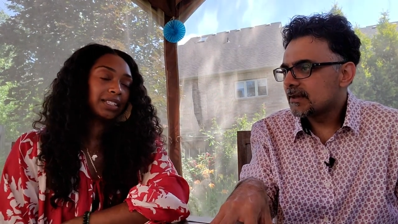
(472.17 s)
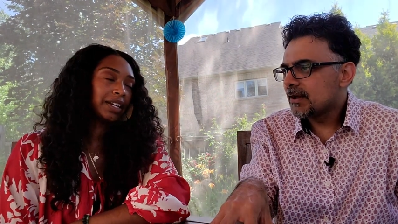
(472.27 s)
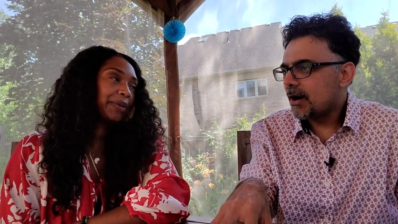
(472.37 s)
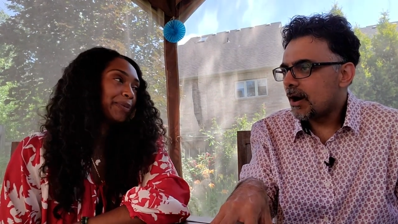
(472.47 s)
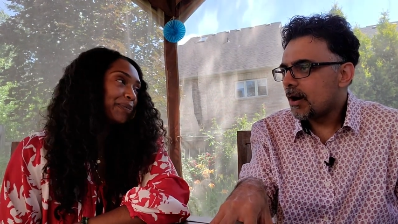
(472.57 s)

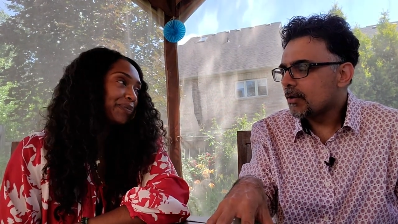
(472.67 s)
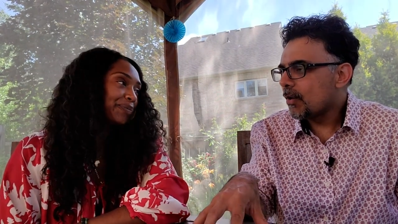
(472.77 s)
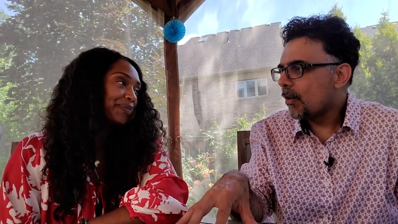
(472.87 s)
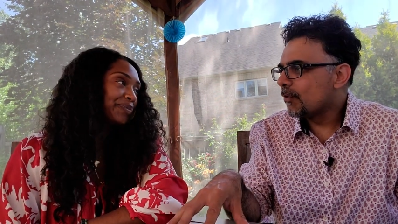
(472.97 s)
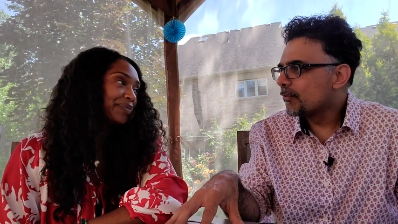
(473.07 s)
Speaker 1: yeah. all
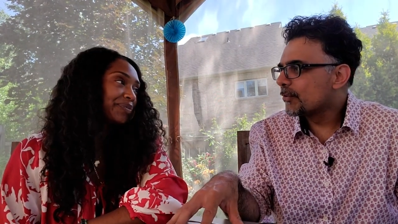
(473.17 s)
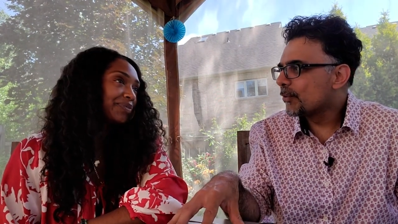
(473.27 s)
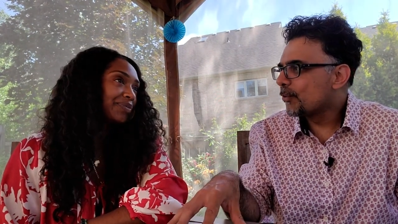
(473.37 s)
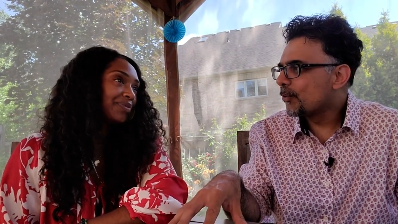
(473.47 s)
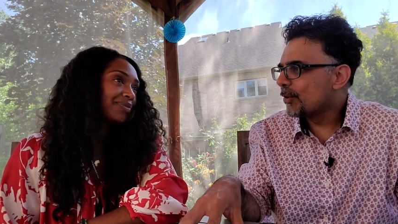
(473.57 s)
over the
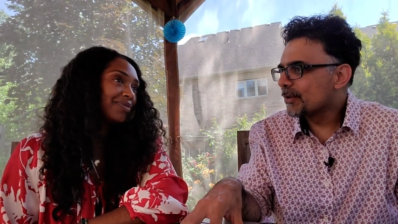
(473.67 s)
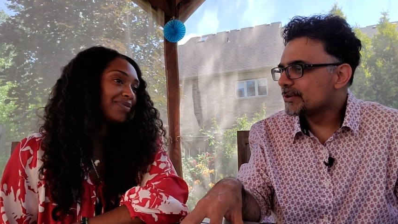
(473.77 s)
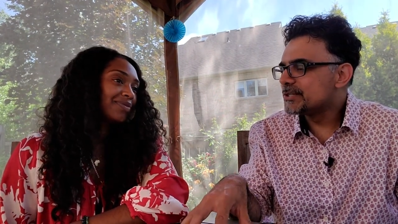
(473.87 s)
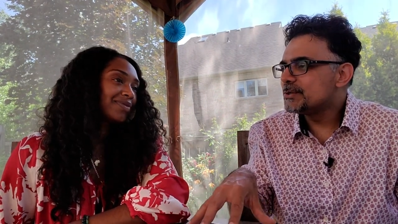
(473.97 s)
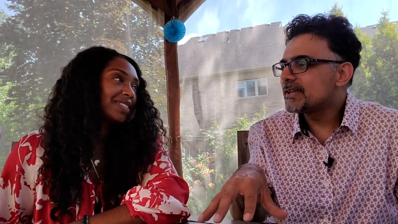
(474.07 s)
world.
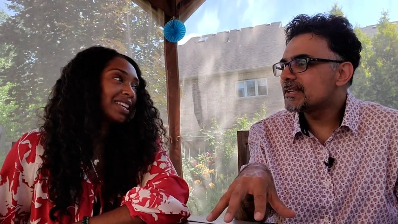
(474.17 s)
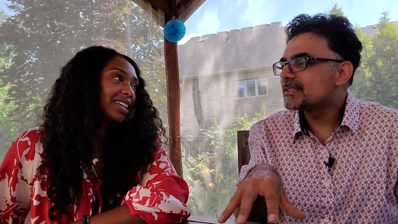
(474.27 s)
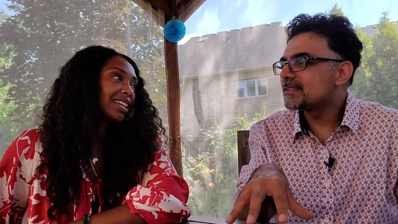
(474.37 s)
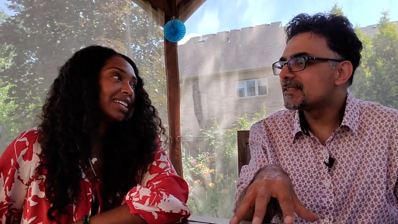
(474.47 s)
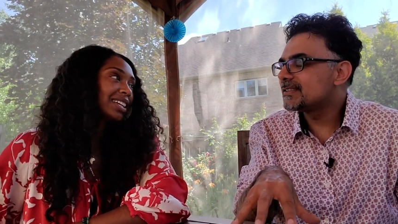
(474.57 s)
Did you get
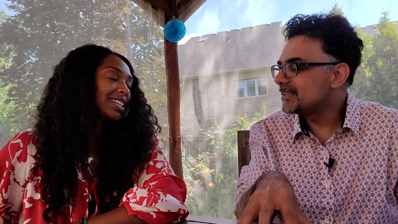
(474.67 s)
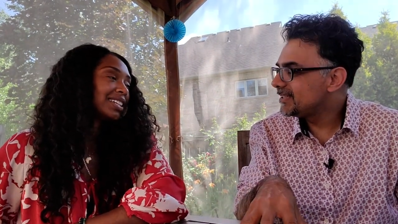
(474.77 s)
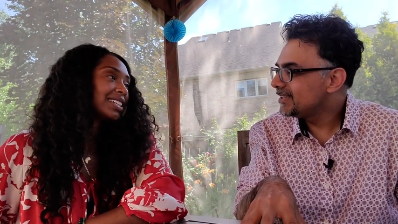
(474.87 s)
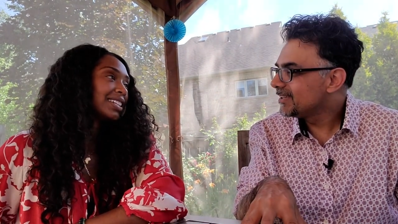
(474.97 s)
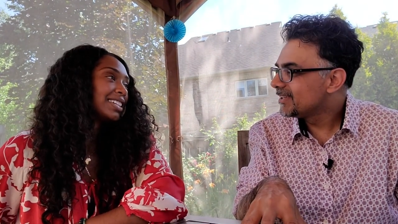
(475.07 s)
to
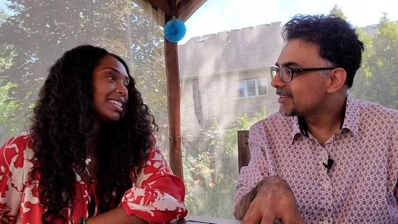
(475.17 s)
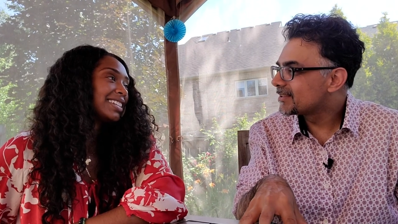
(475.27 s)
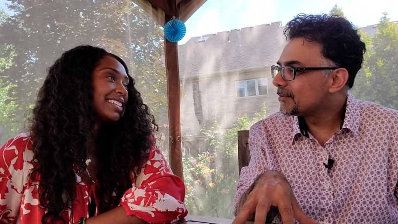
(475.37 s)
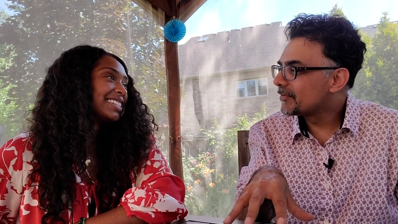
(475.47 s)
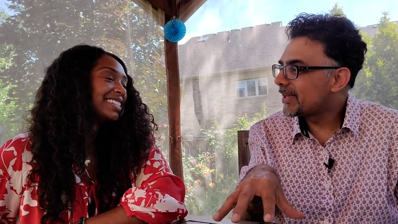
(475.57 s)
see
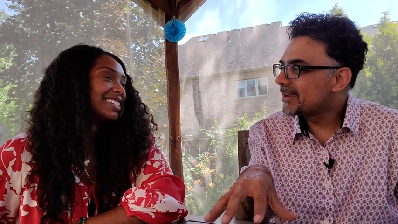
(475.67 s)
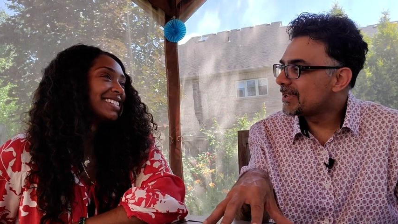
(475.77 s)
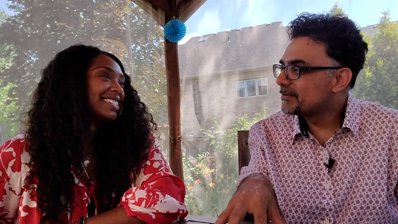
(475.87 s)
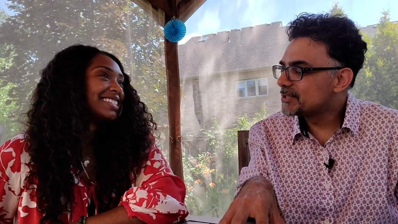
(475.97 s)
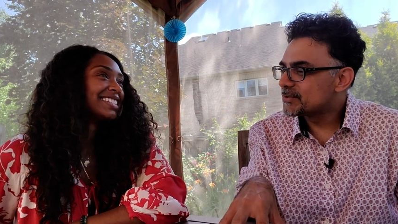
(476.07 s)
some of that
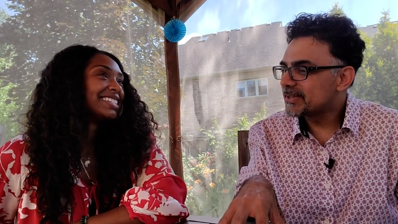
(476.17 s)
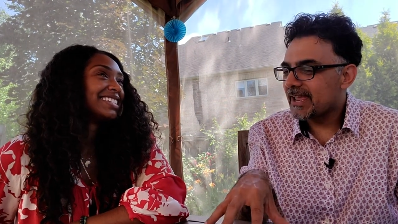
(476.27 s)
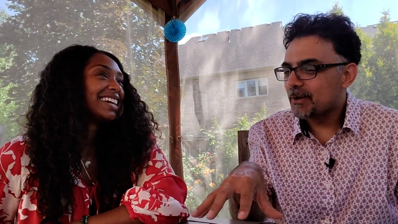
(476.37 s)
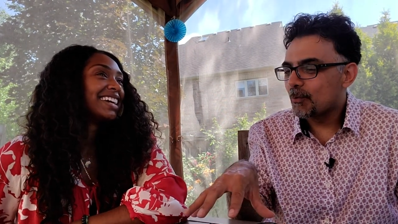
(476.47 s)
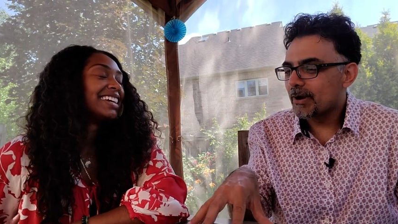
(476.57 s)
imagery
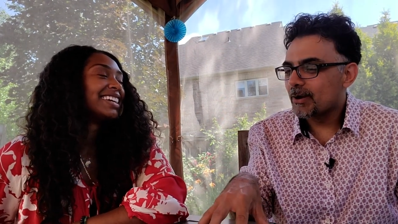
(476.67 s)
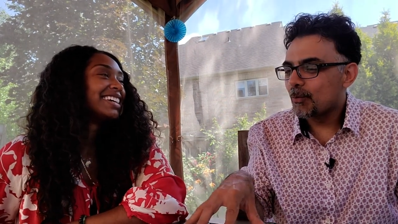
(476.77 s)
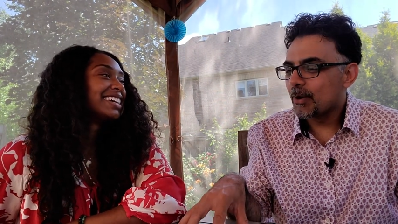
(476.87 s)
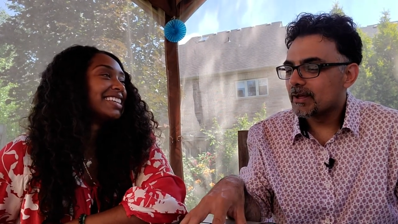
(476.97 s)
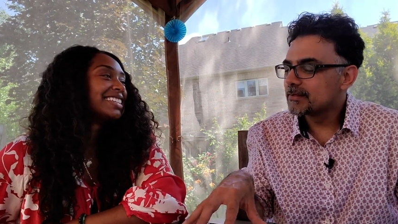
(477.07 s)
and where it
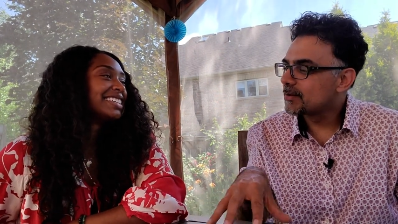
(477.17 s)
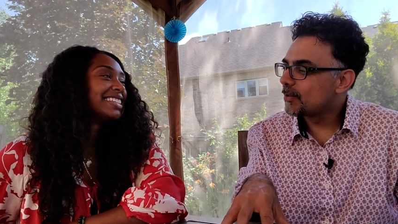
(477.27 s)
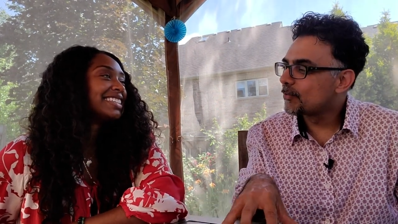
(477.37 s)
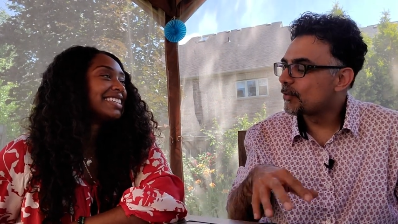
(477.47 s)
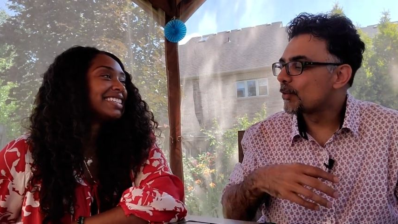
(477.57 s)
was
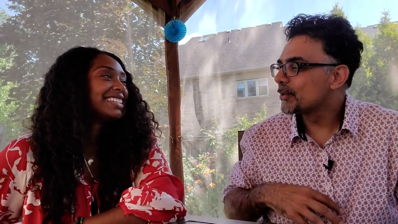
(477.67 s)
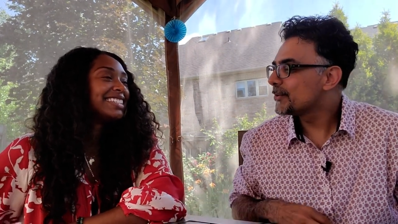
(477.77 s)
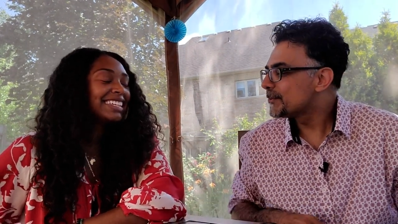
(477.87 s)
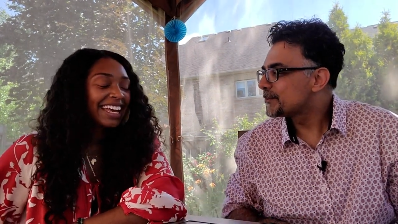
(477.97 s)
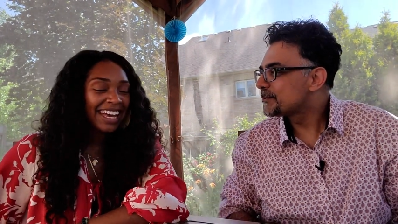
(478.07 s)
all over the world?
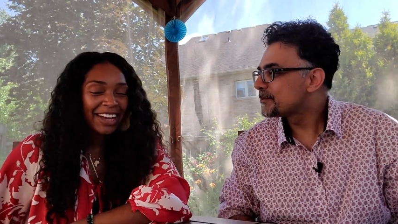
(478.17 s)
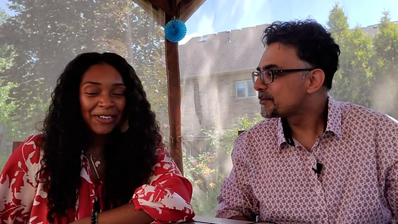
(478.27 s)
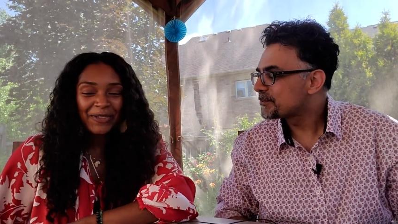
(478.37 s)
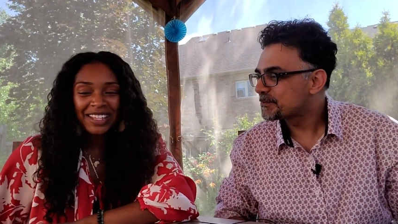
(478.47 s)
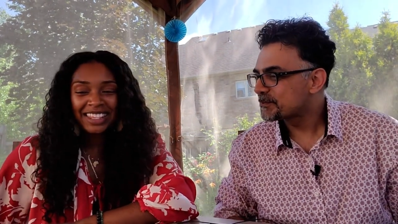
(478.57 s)
Speaker 2: Yeah,
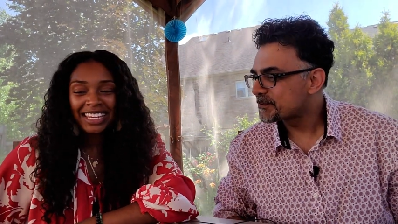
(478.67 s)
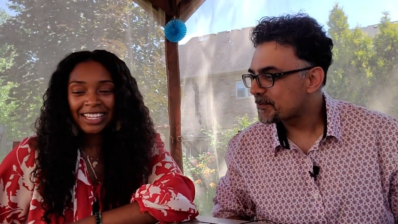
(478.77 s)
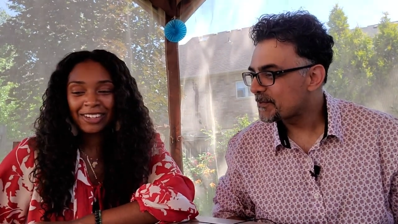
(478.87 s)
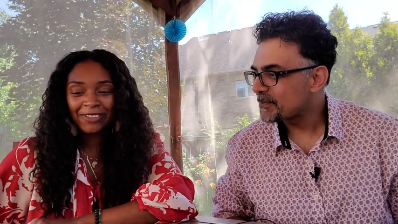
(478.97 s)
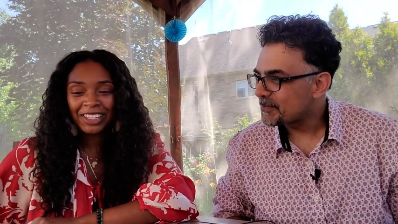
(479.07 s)
when
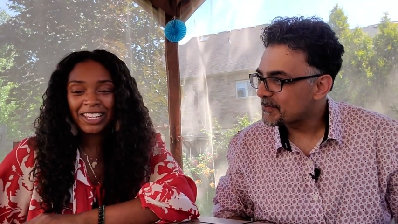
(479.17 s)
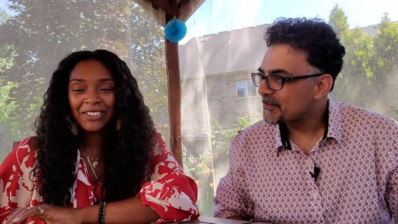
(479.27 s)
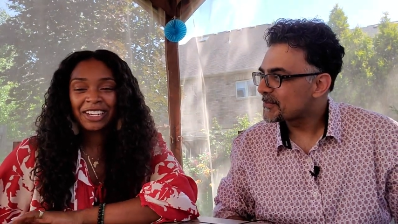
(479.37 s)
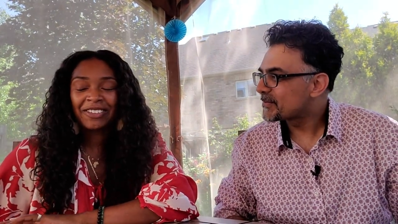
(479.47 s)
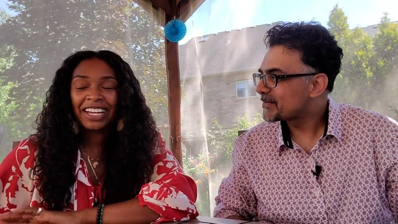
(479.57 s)
they when they ran my